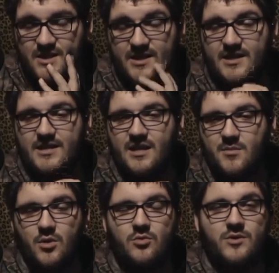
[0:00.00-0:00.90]
again,
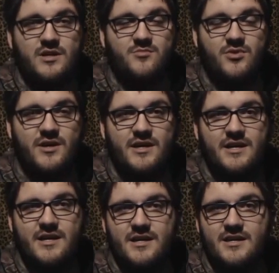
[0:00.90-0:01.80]
I'm already
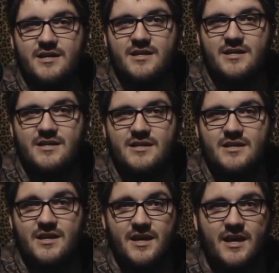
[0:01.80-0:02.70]
playing
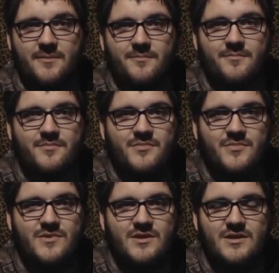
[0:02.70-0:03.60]
a game.
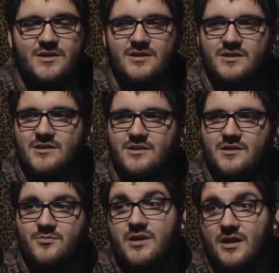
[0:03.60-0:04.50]

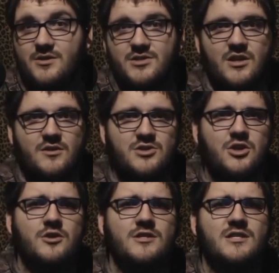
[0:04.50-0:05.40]
But I was
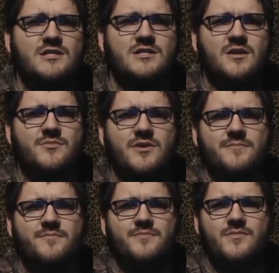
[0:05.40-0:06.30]
curious as to something.
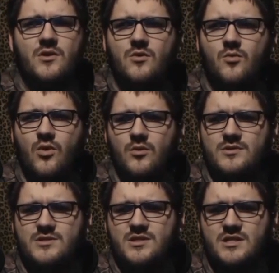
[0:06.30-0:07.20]
What
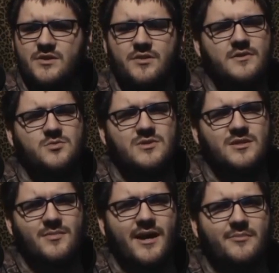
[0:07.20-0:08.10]
was the difference with
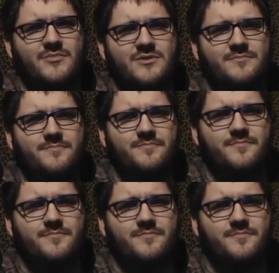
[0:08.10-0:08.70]
the maps?